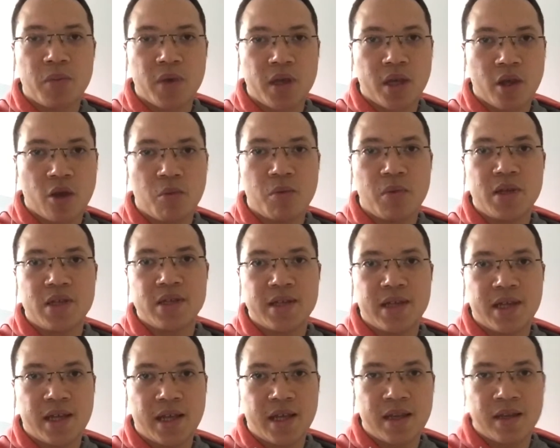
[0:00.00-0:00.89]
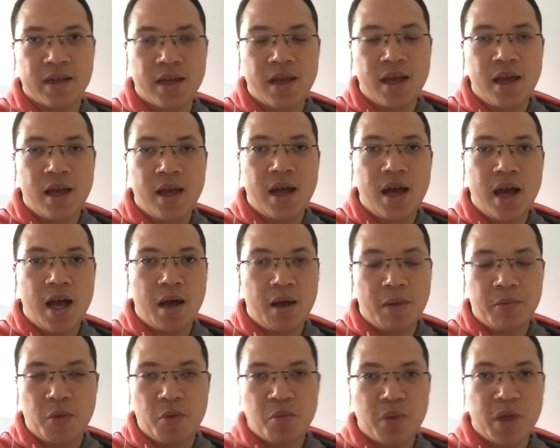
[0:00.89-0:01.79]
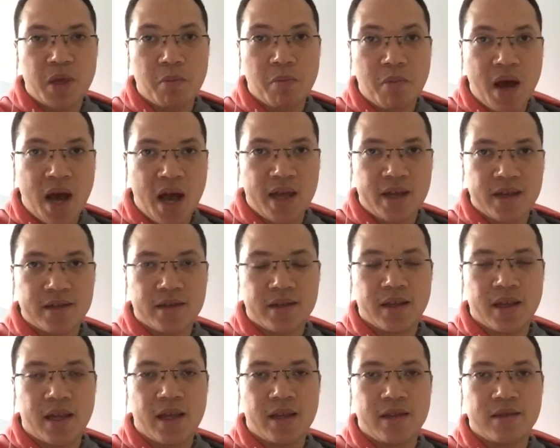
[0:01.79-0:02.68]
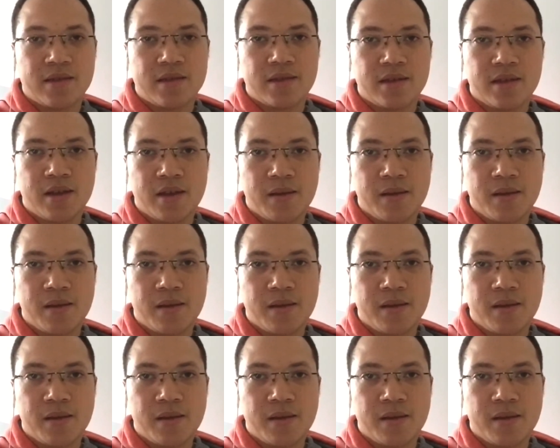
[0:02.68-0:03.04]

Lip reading: being obese again. I'm not being biased against